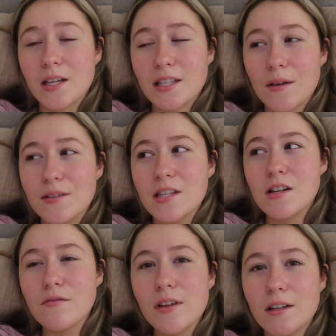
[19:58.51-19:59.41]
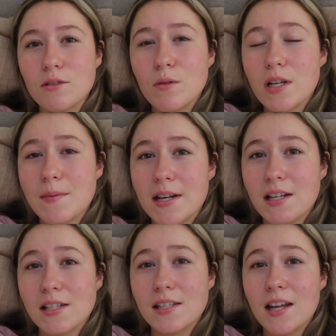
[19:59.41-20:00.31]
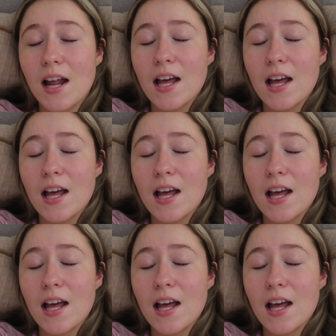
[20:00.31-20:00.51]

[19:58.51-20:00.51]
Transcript: because I was in there for like 20 minutes